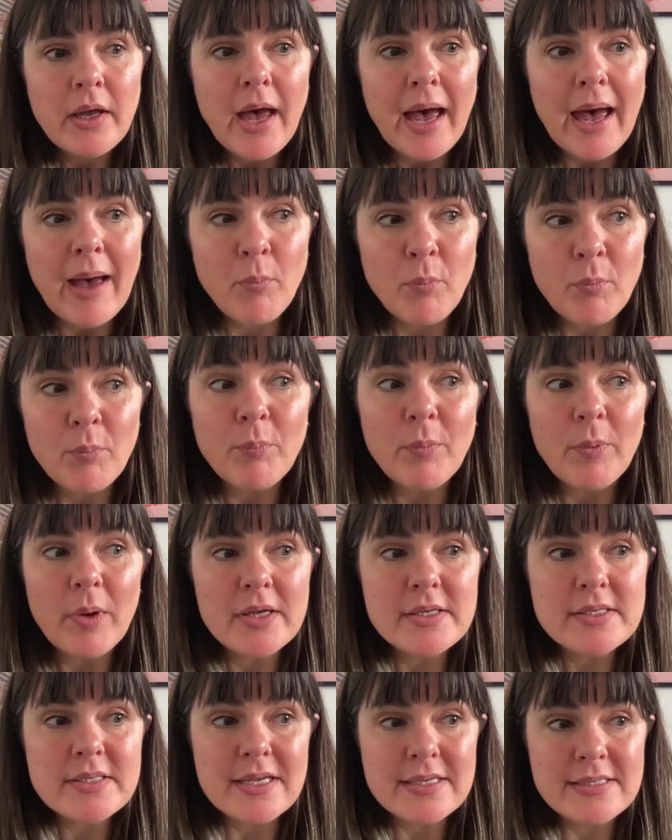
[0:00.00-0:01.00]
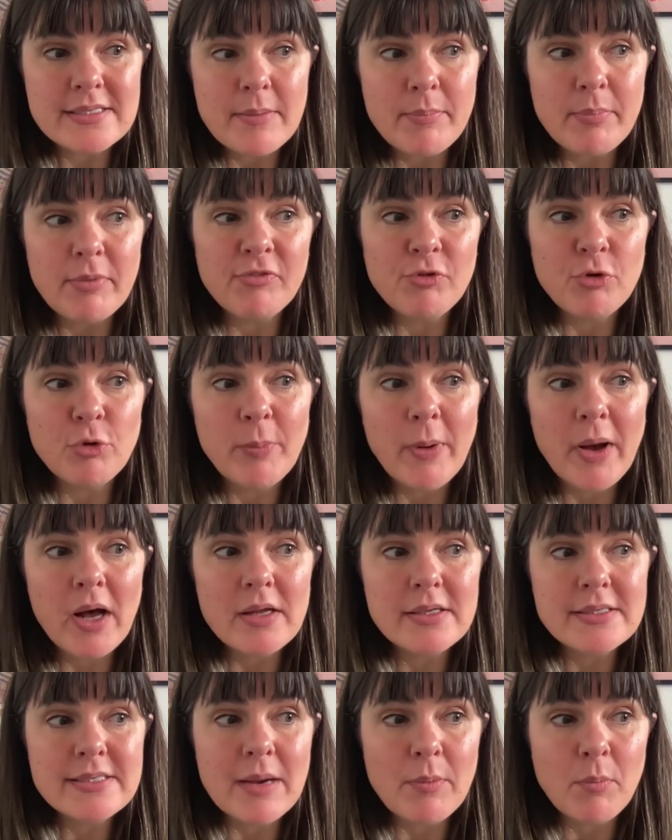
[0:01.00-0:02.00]
And as I said before,
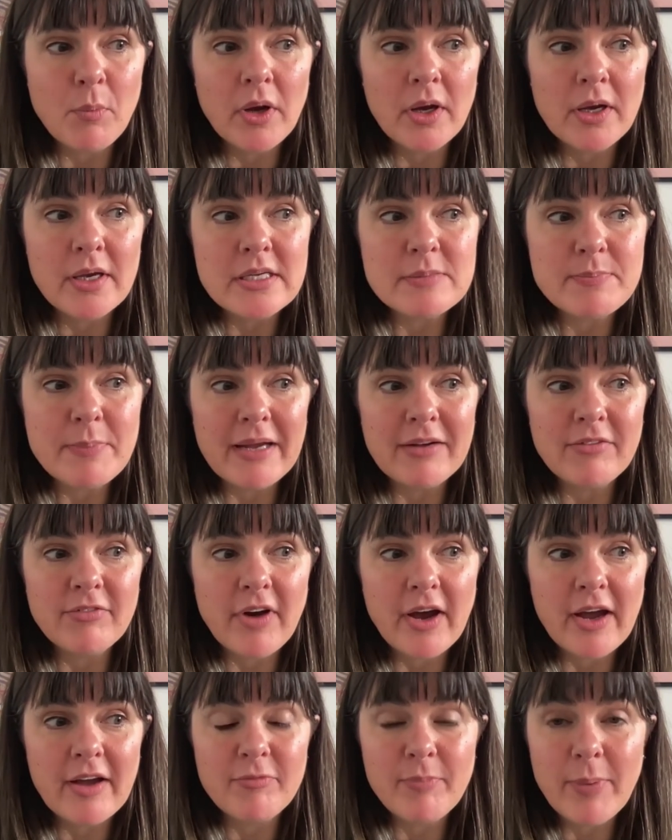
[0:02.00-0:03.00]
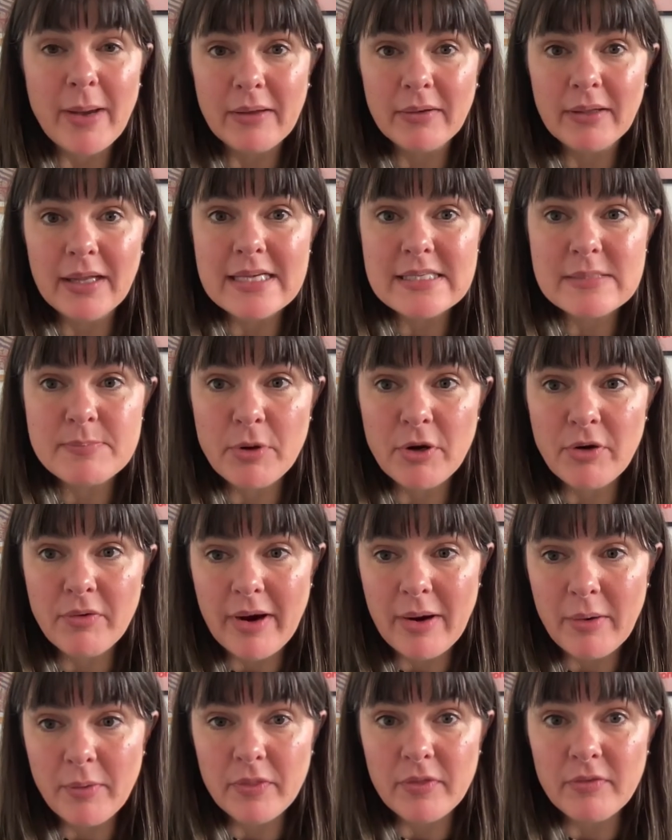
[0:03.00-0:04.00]
part-time work is paid £5 less per
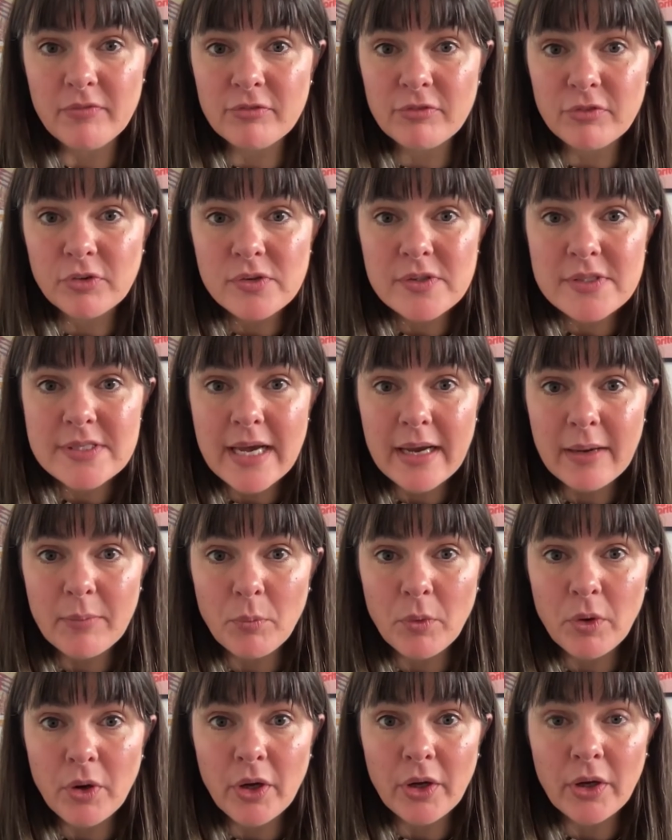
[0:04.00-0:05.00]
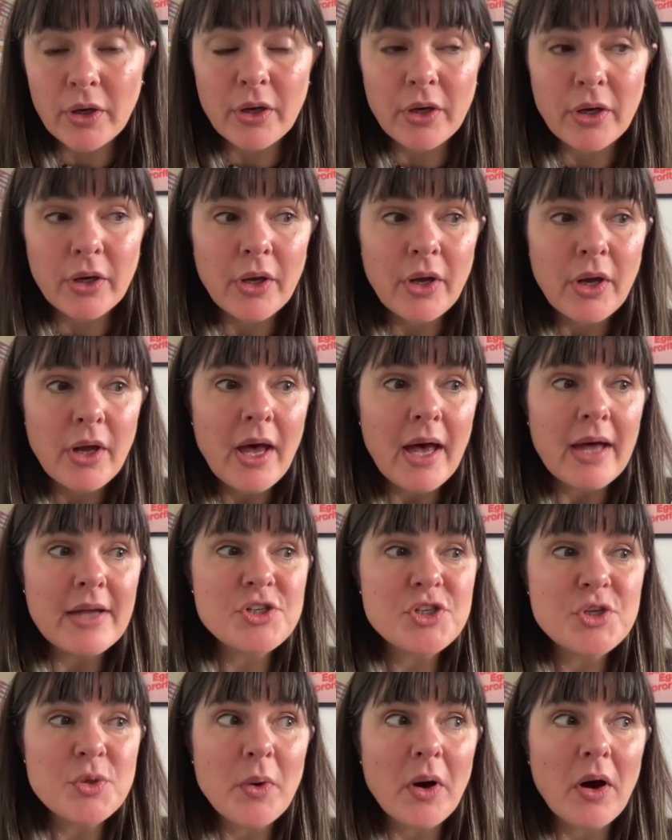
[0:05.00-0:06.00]
hour than full-time work.
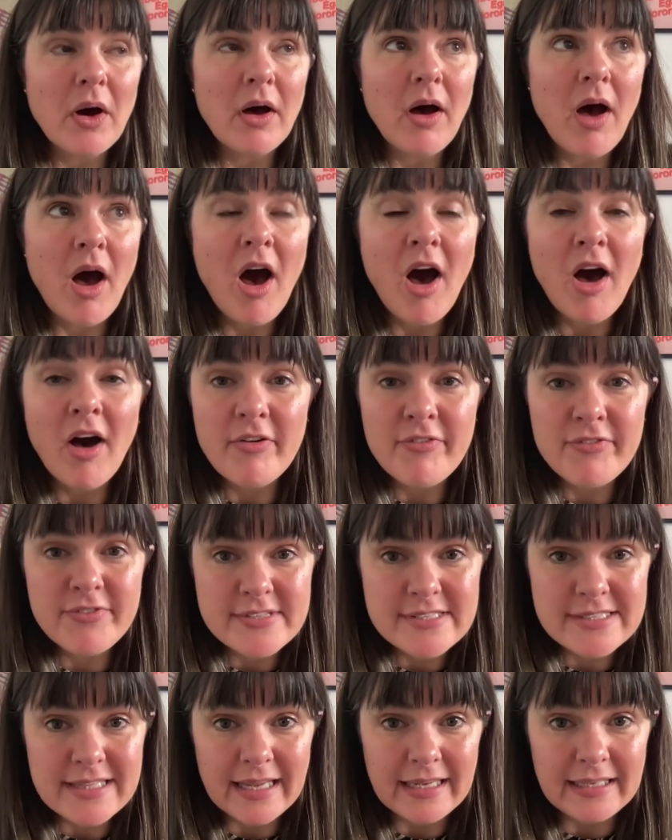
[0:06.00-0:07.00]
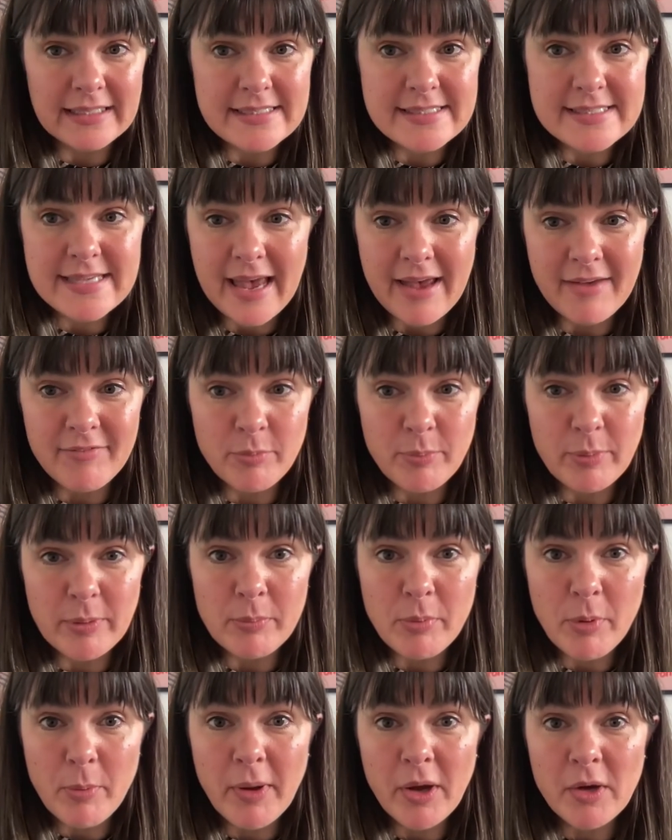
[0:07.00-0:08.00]
And you are half as likely to ever be
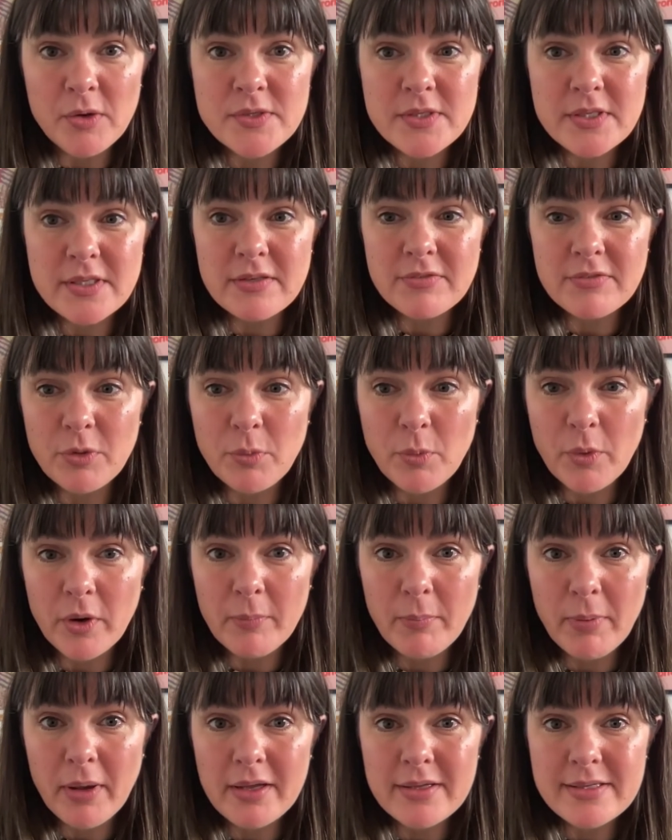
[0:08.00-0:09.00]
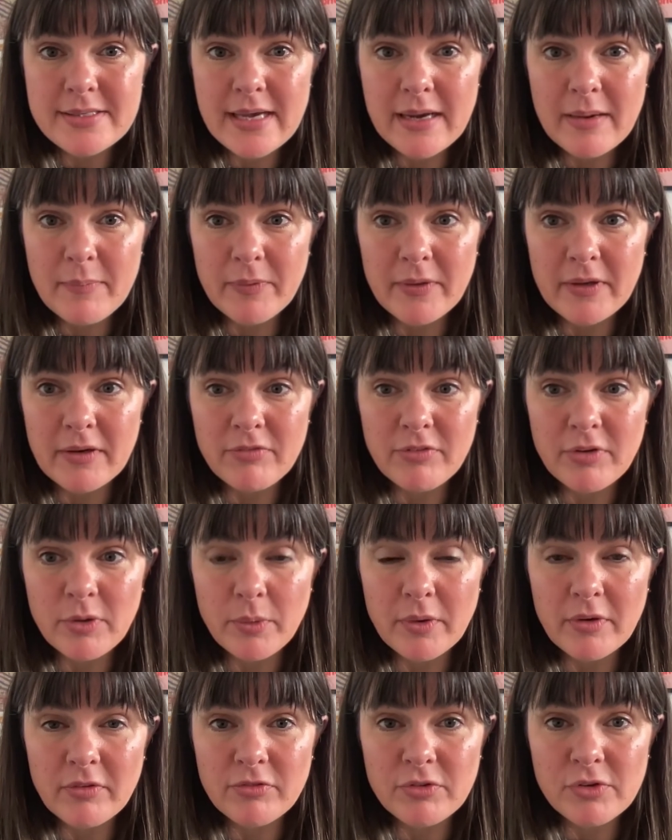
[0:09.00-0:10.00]
promoted you work part-time than if you
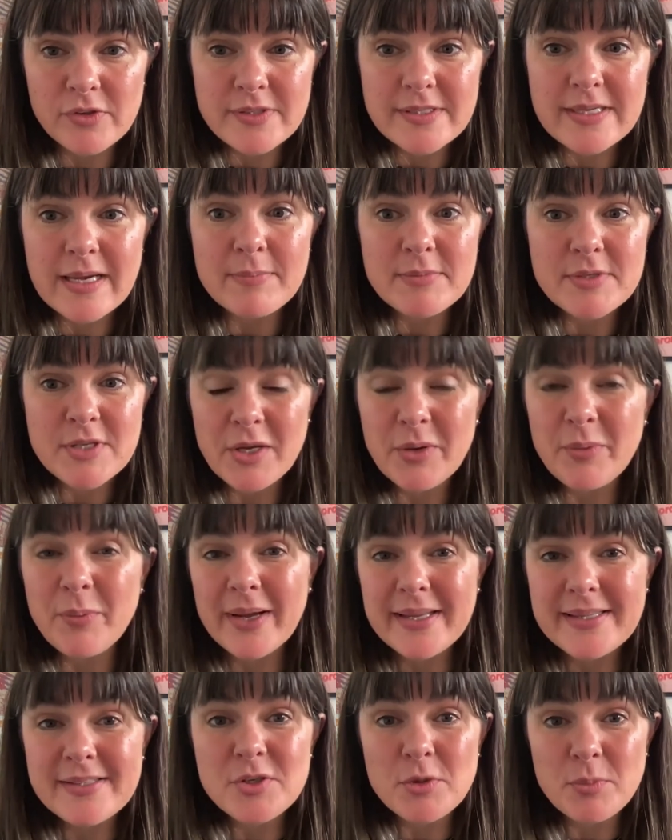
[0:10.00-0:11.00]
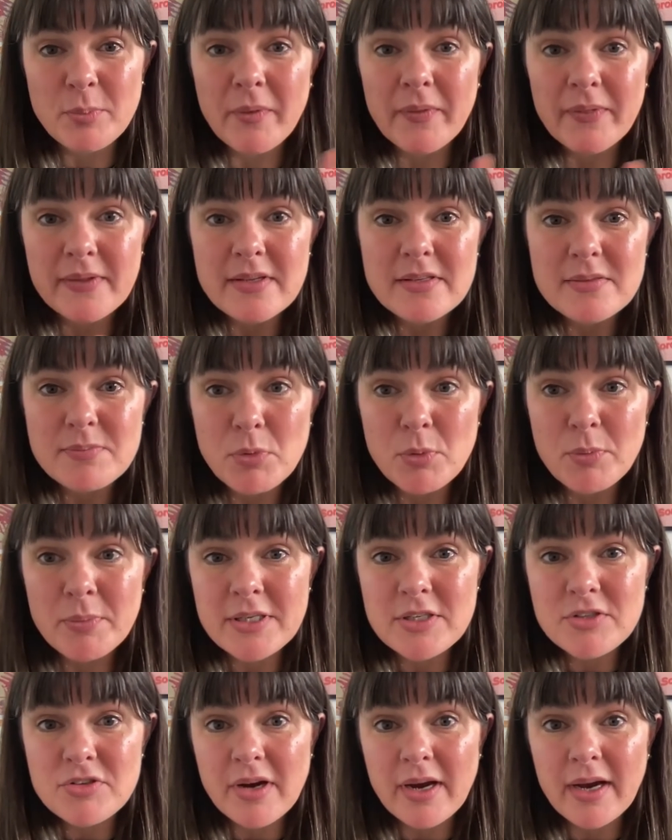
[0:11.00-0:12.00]
work full-time. So you end up on this mummy
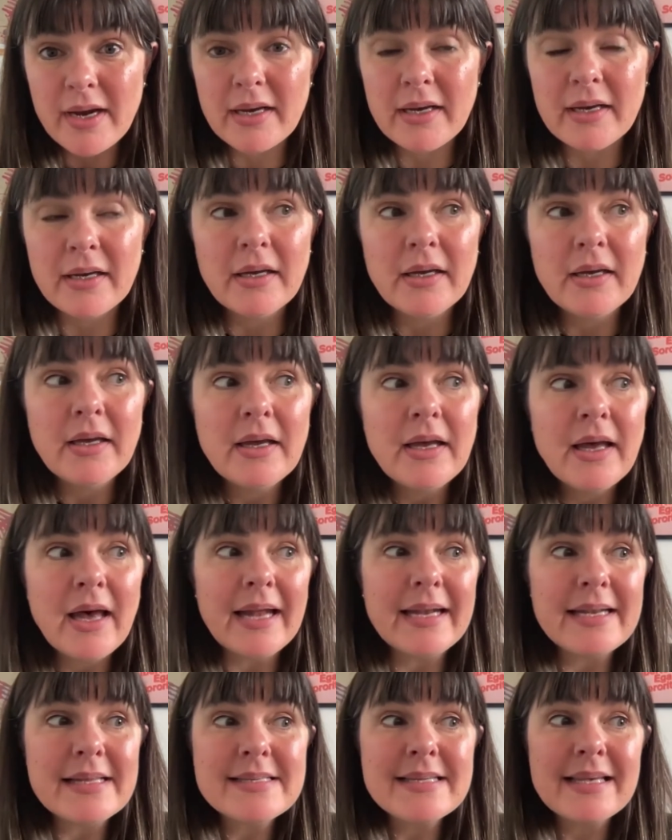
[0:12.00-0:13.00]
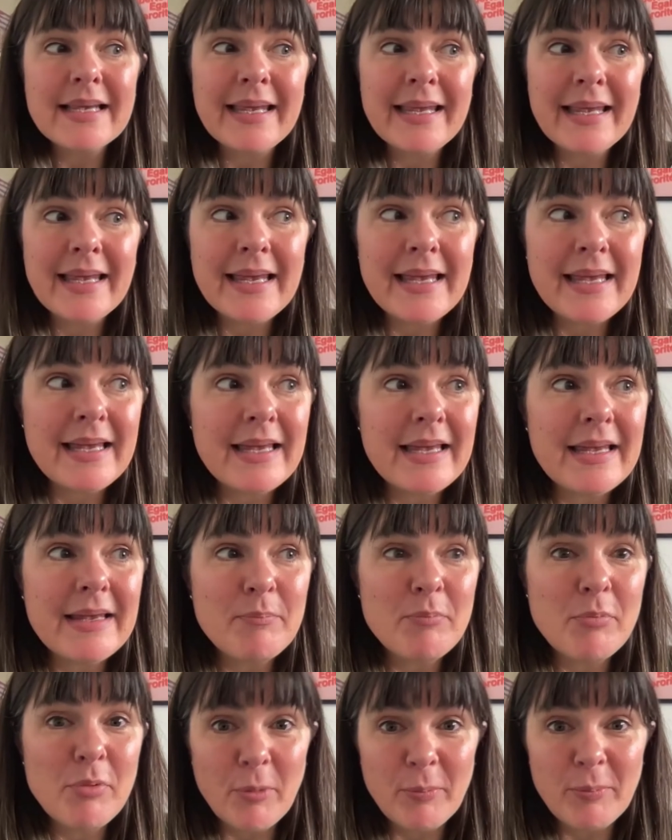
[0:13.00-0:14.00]
track. And it's a
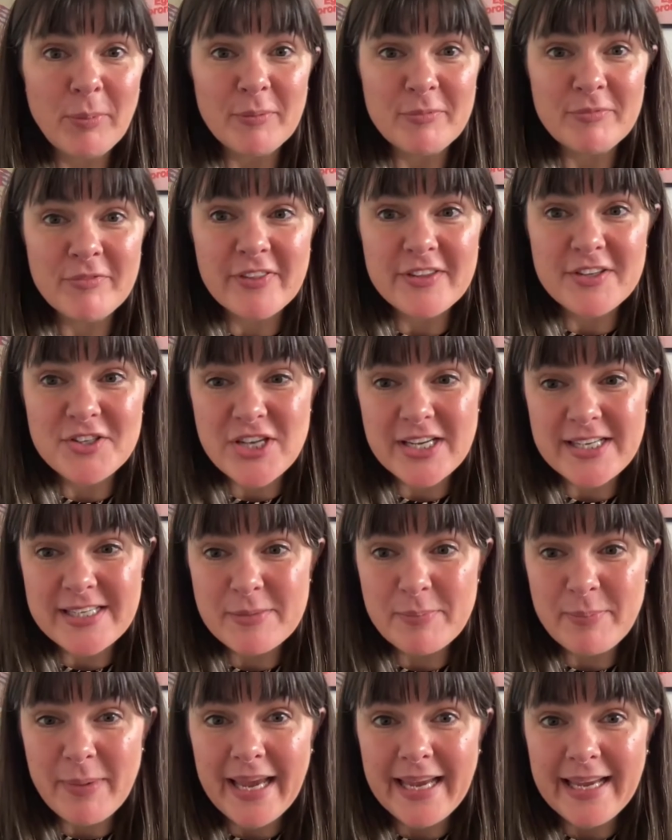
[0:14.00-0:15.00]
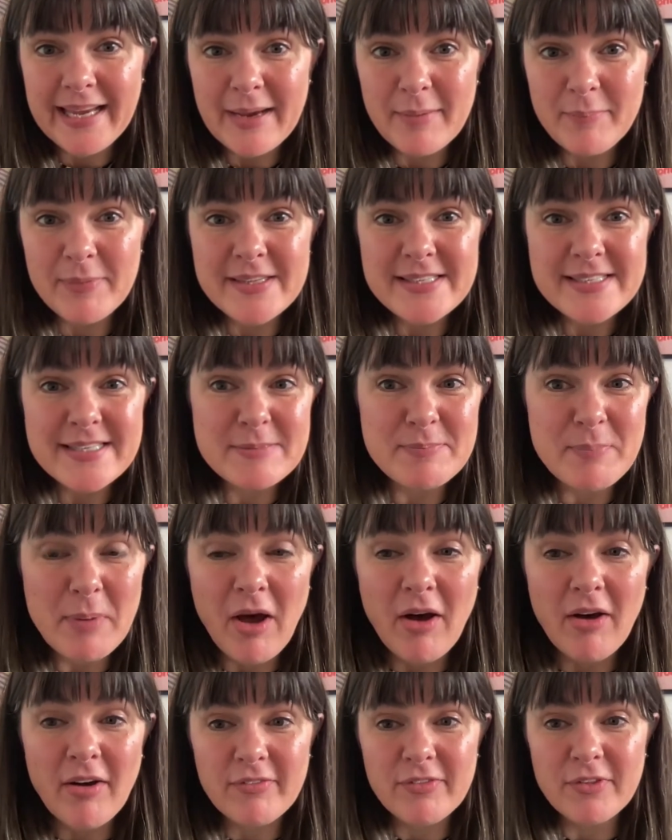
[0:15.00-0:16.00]
key problem for the gender pay gap. This is
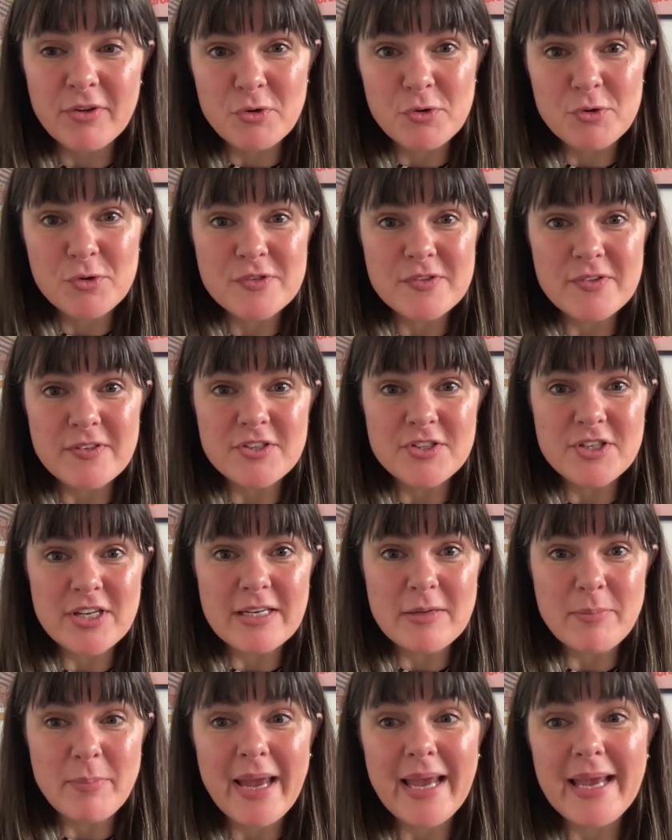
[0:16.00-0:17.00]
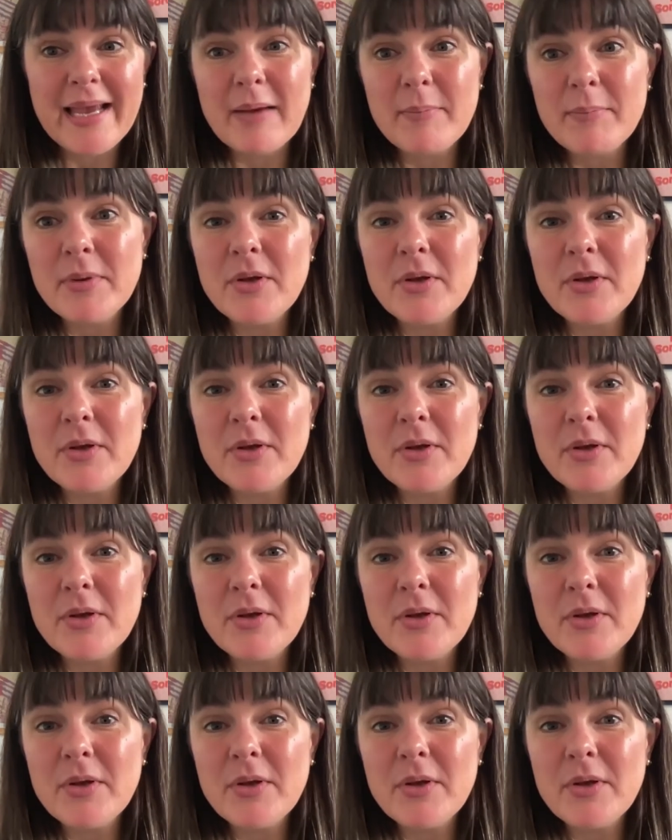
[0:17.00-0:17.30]
part of the cause of the gender pay gap.